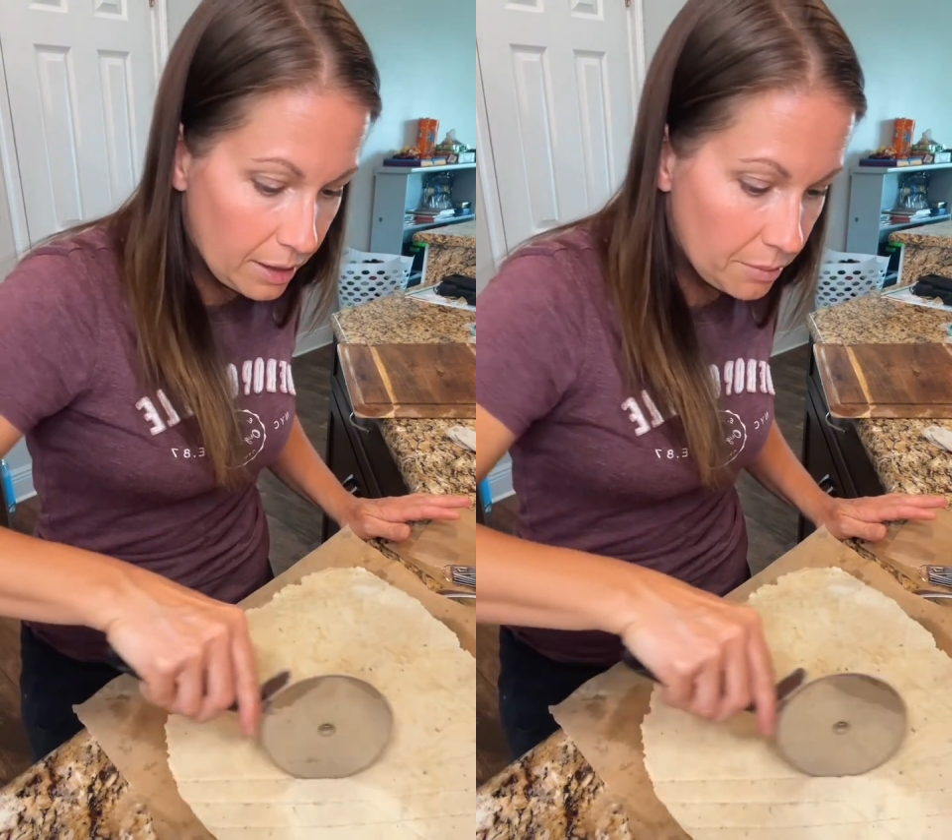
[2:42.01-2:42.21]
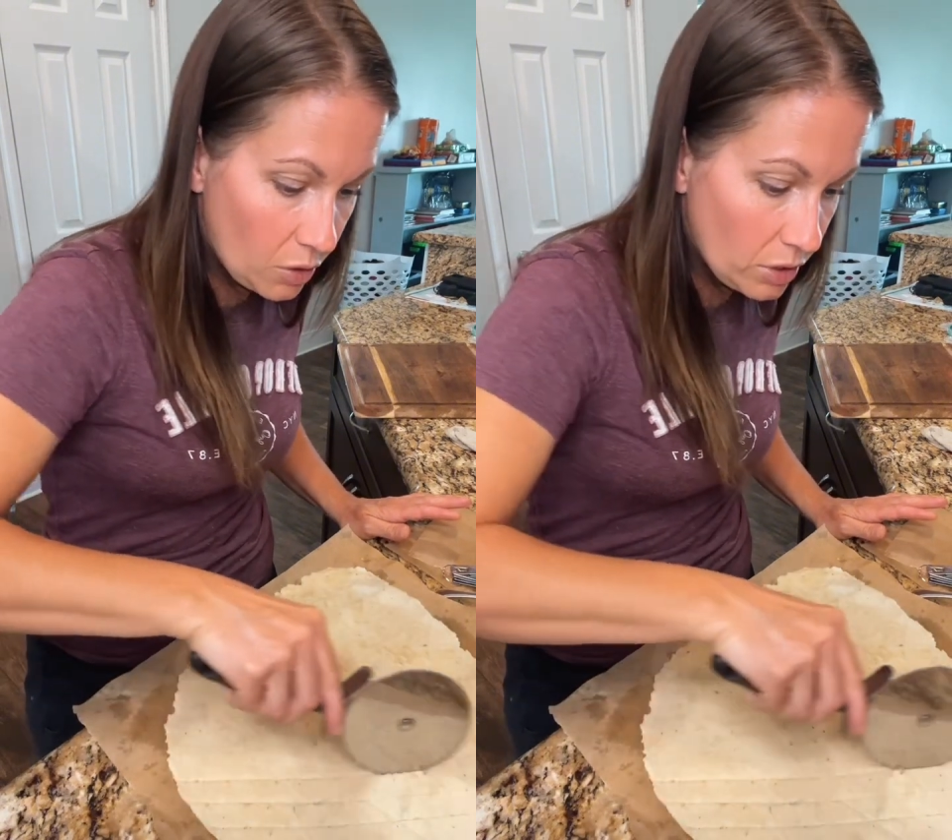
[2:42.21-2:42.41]

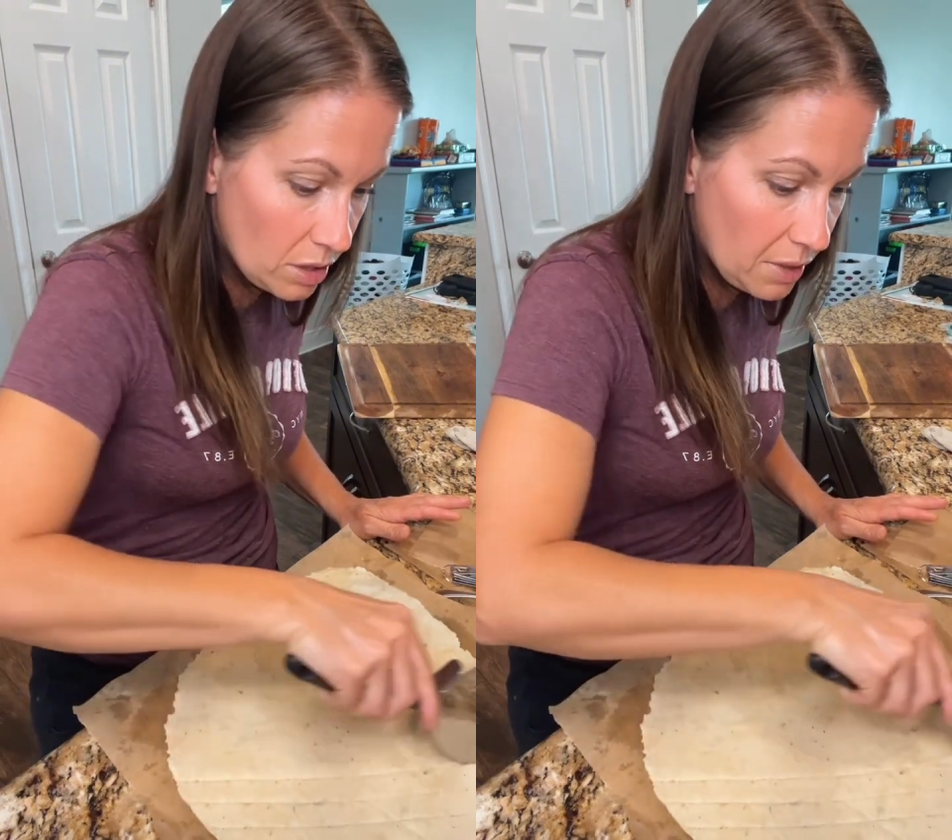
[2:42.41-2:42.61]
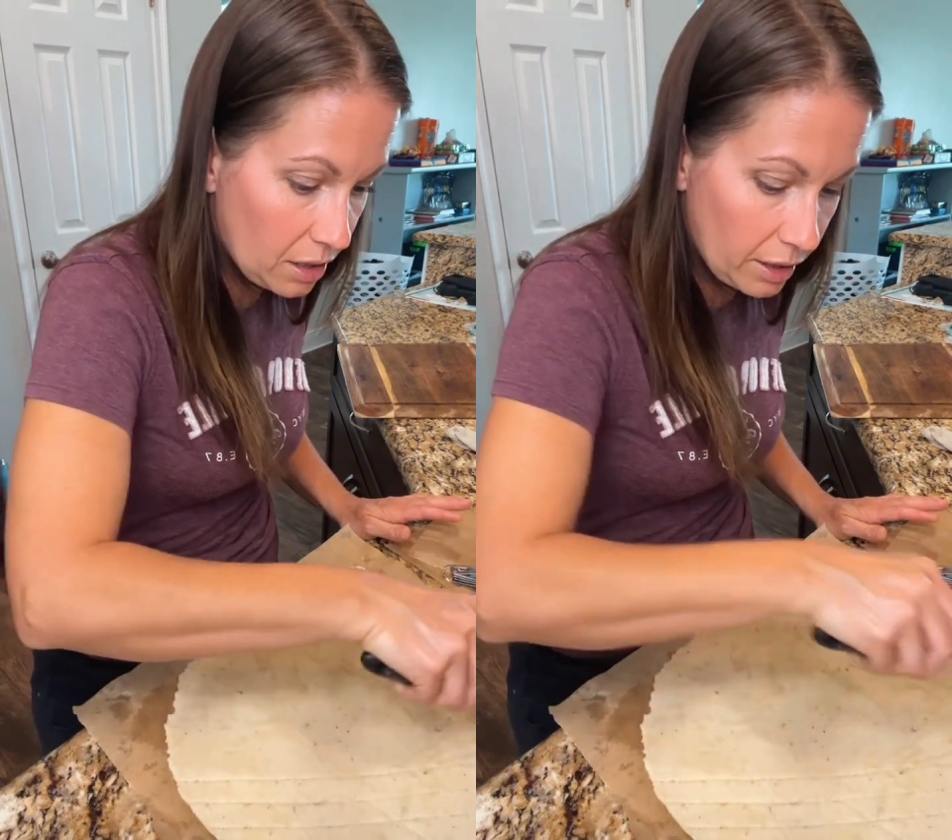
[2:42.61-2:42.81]
I'm going to
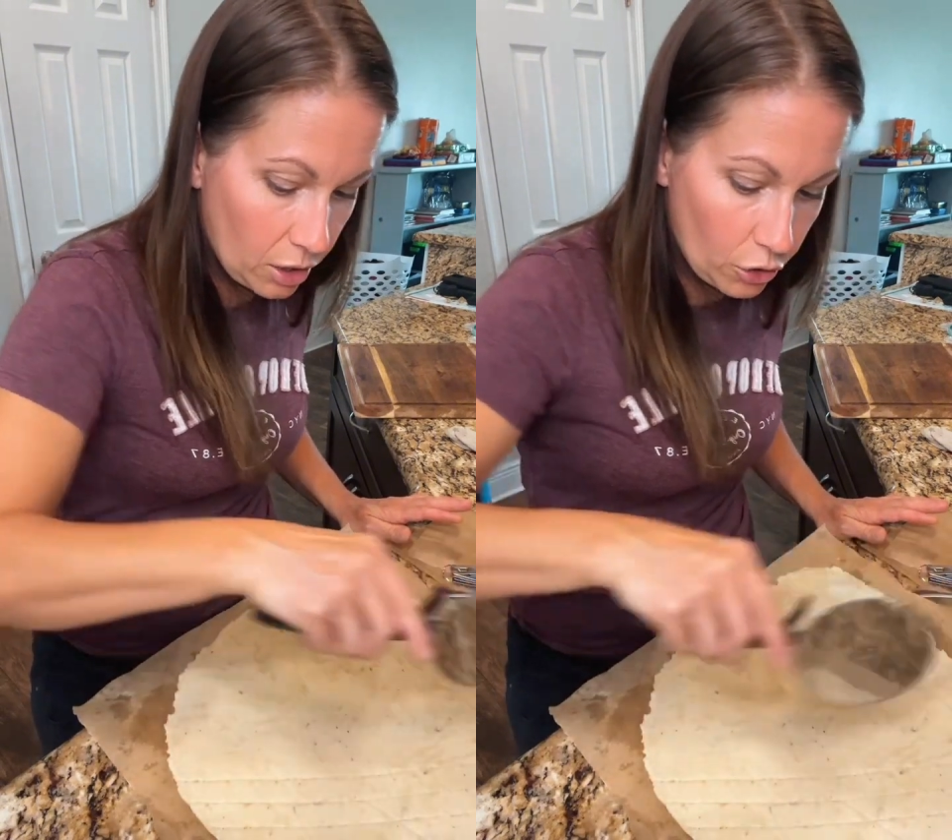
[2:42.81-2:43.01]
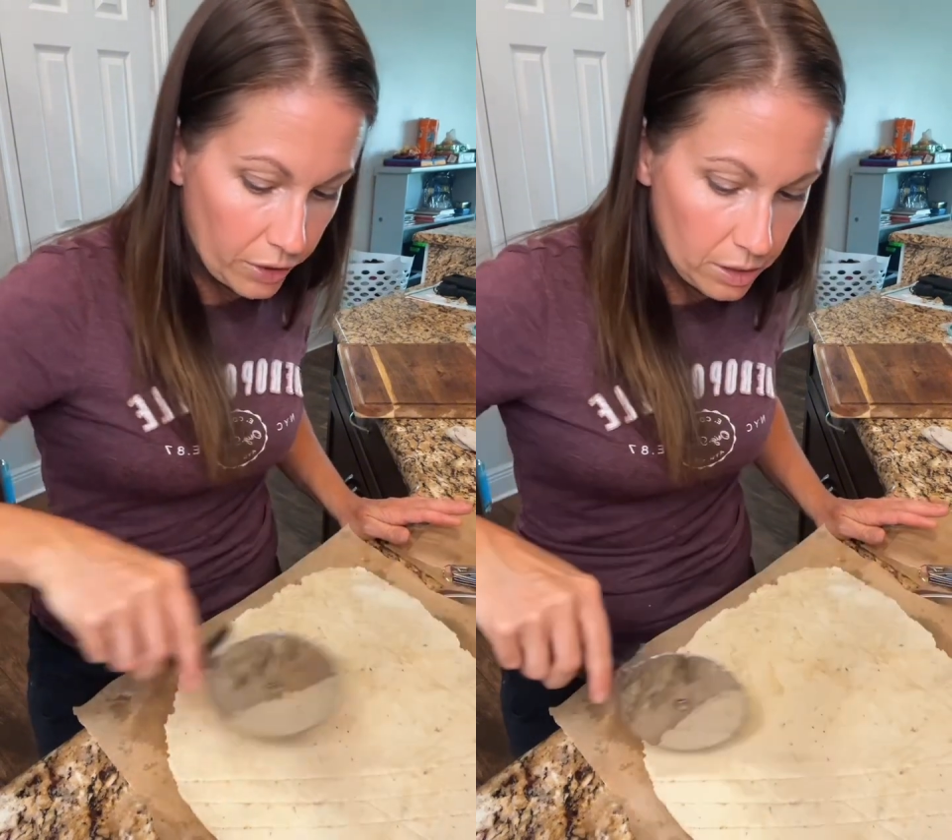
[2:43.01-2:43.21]
make like a
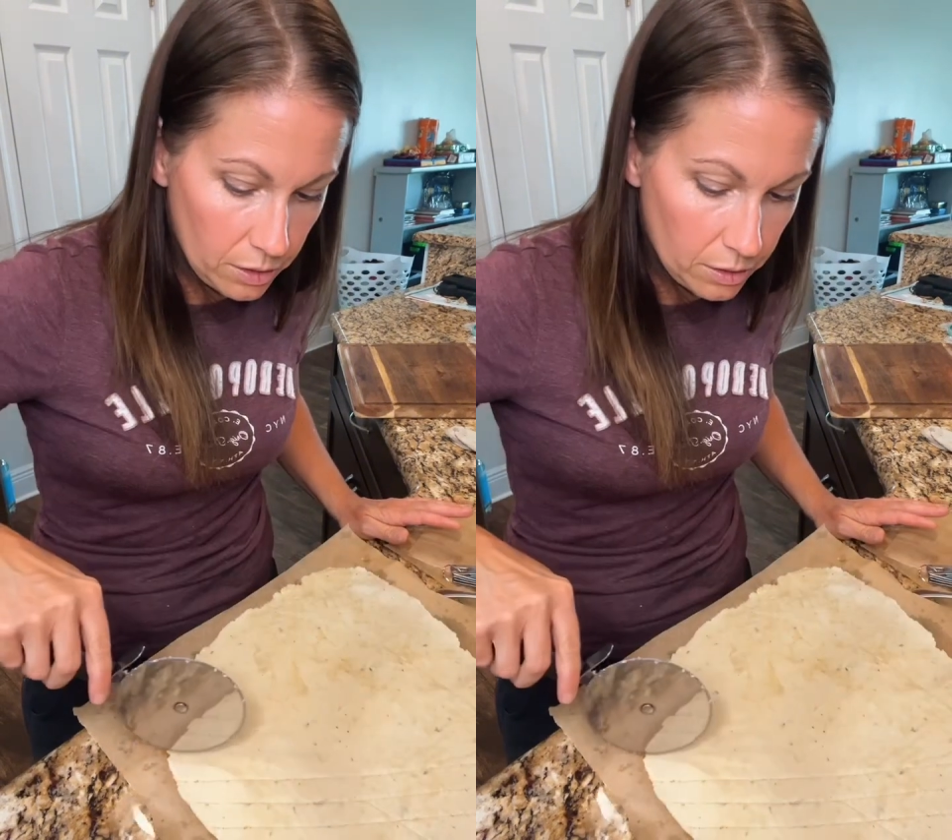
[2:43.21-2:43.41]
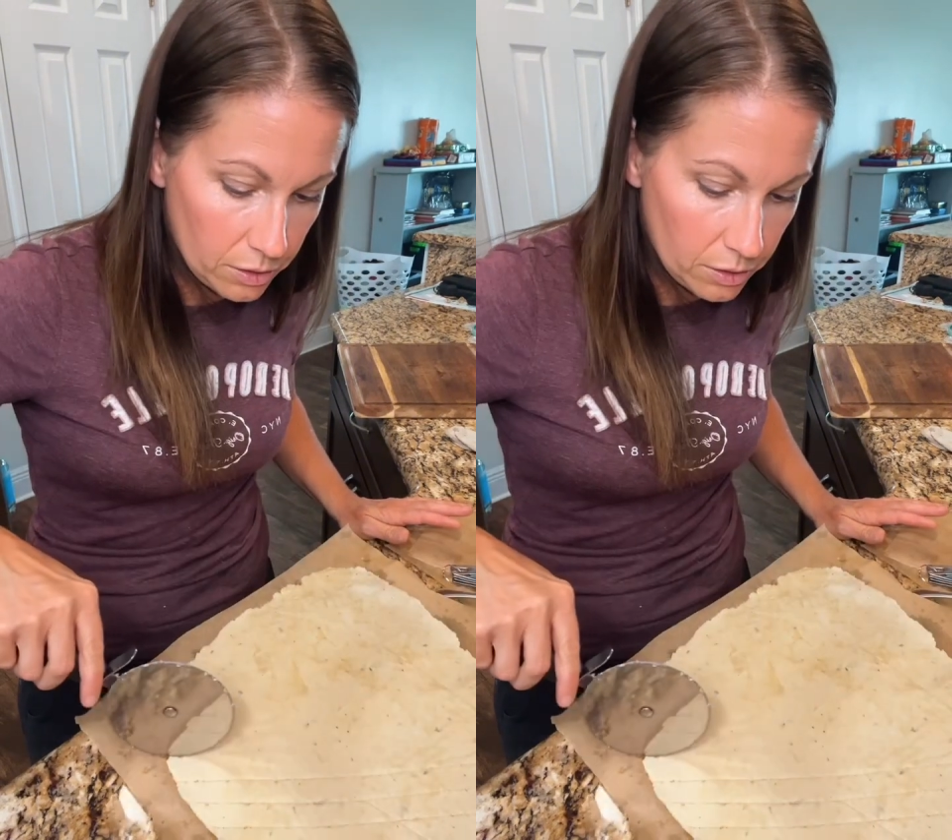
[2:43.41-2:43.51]
grid,